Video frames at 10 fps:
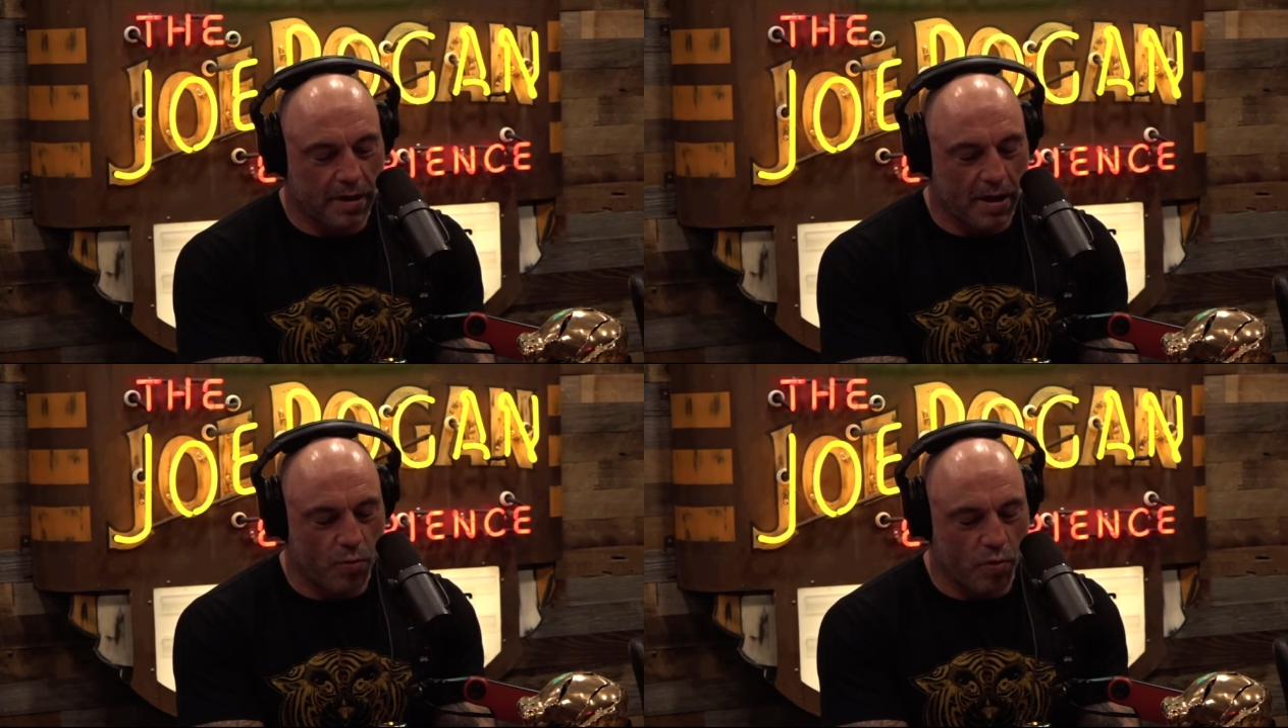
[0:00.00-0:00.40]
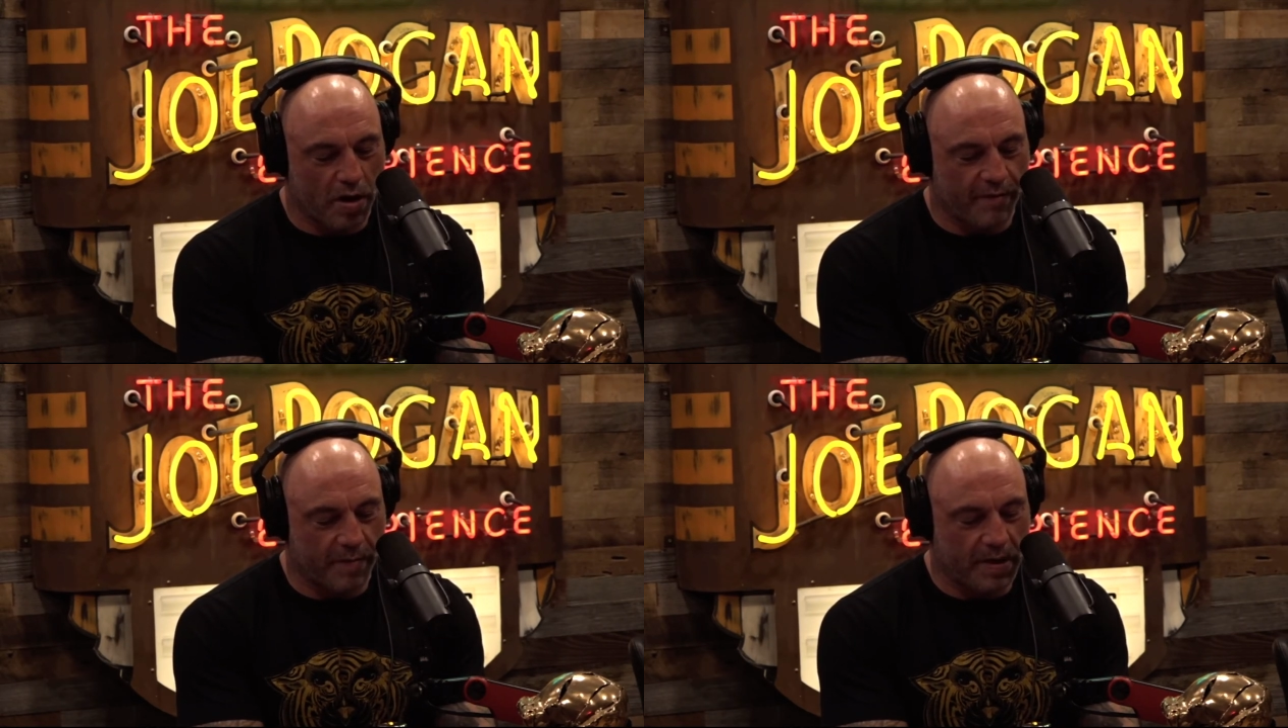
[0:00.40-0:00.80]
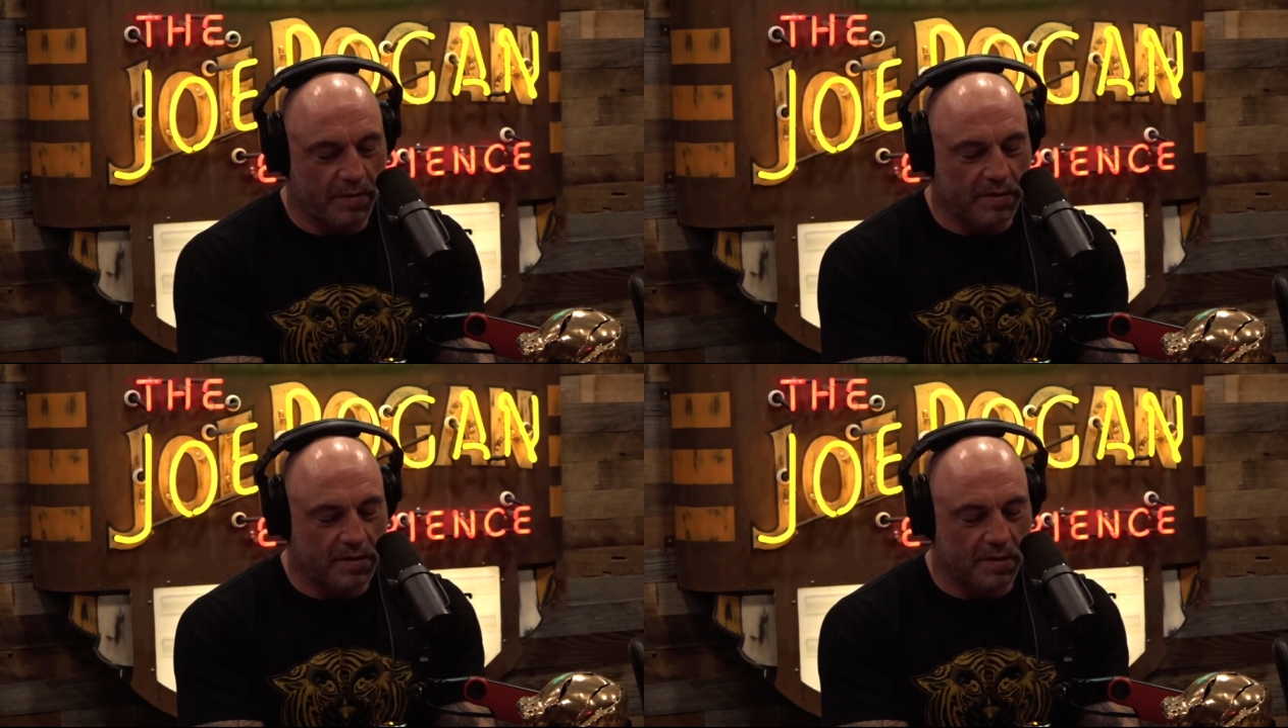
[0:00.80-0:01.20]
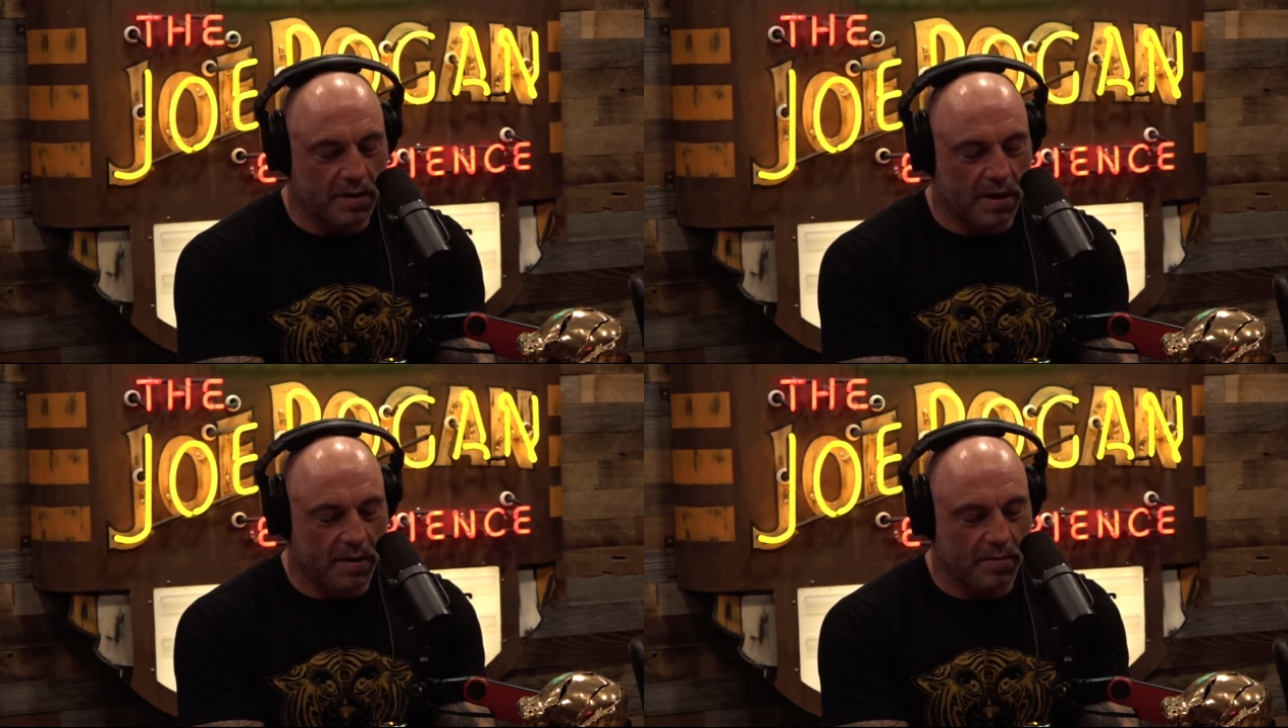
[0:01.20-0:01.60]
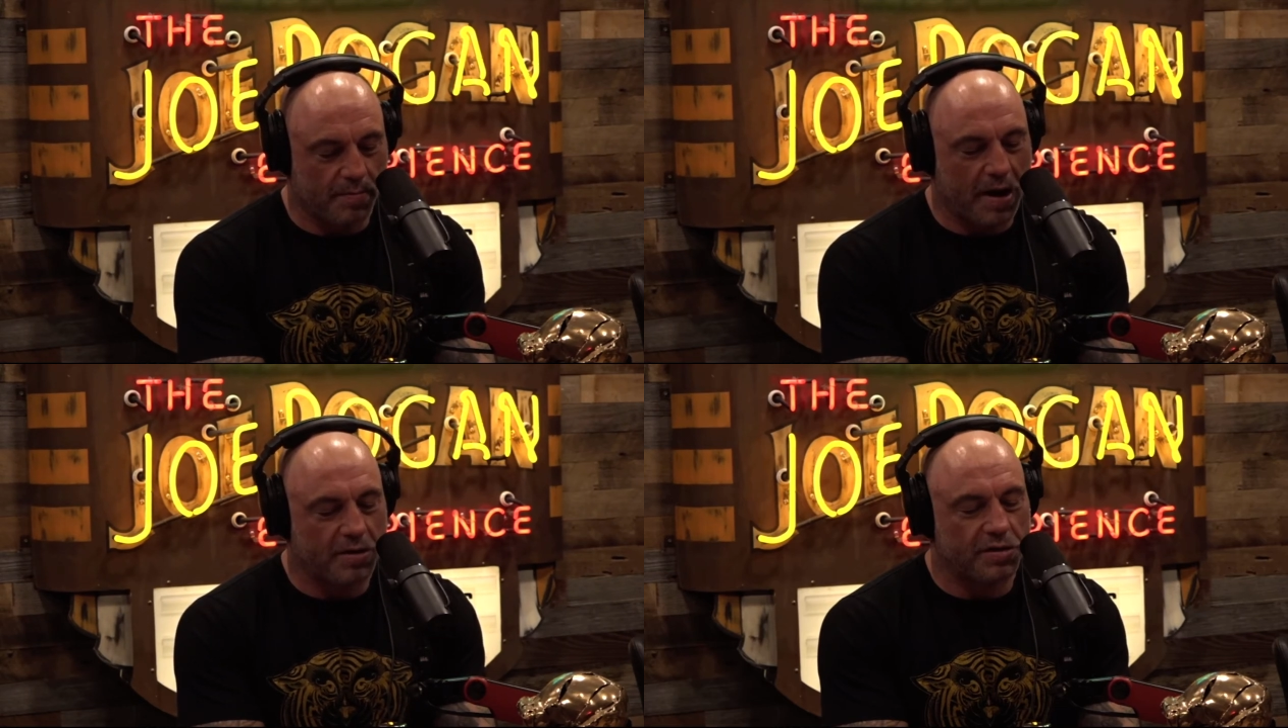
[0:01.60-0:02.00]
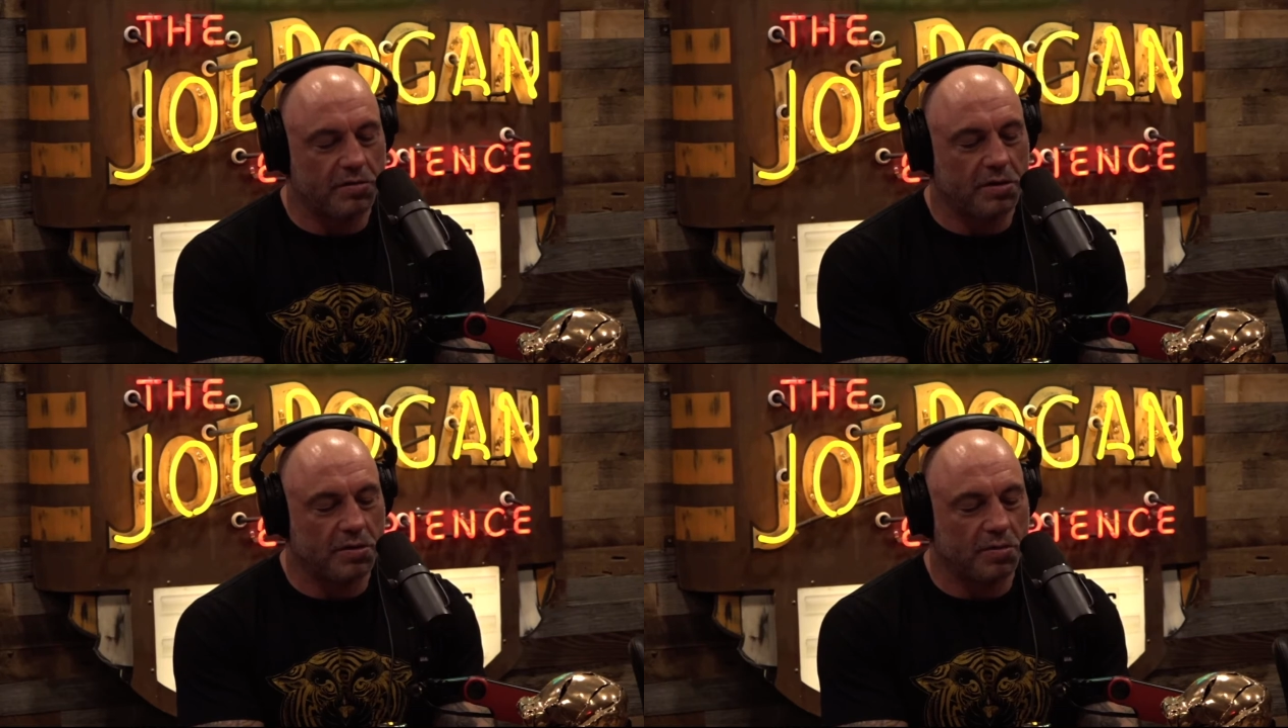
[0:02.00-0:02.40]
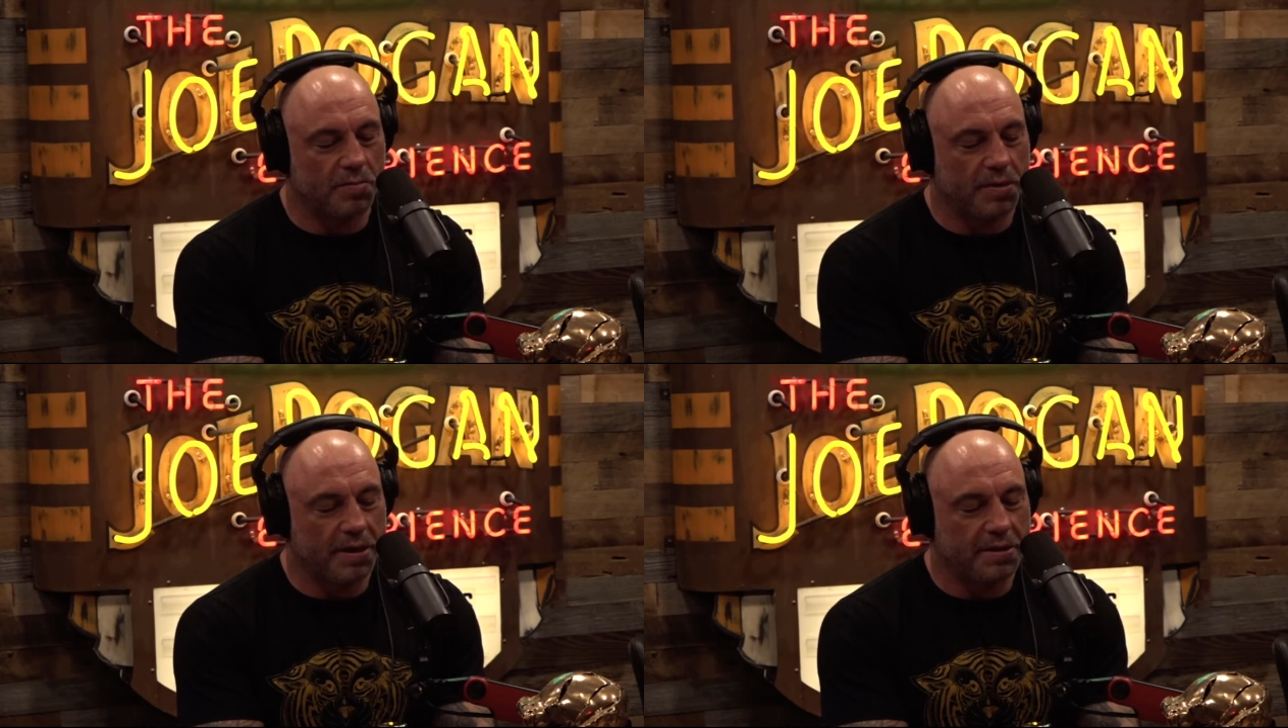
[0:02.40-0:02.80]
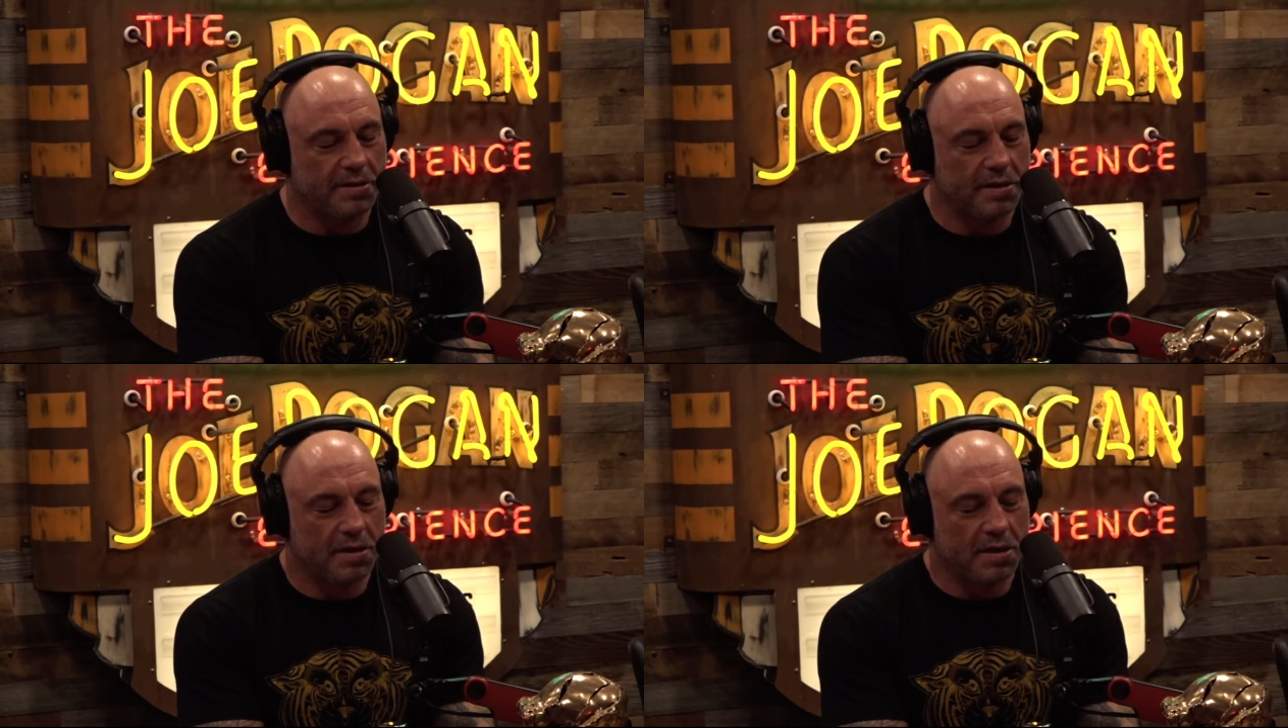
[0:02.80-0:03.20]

And one of them, he was parachuting into a place